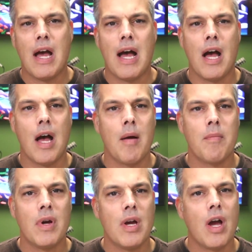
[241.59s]
A
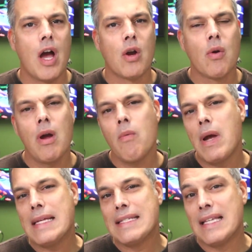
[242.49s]
great
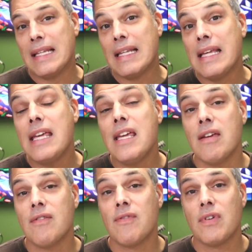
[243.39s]
way to
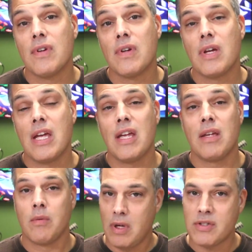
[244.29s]
leave,
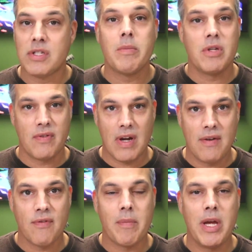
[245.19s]
assuming you've got
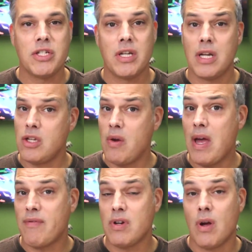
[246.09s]
information and you
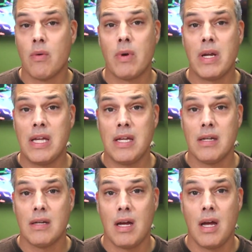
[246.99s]
haven't already
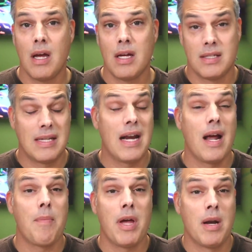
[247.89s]
set
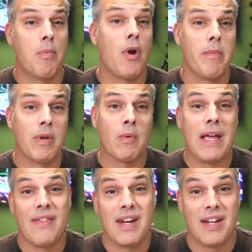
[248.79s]
up an appointment
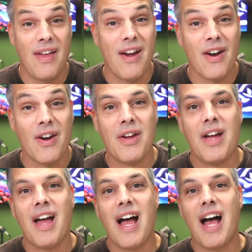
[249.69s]
right then and there,
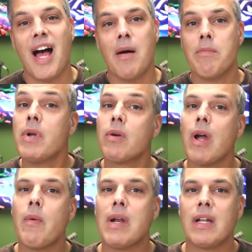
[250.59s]
but a
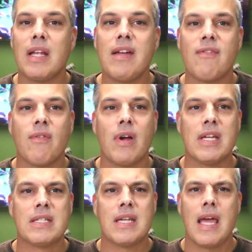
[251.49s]
great way to leave
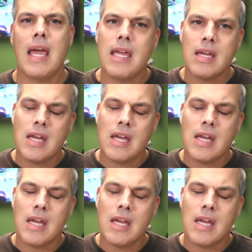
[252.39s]
is say, hey,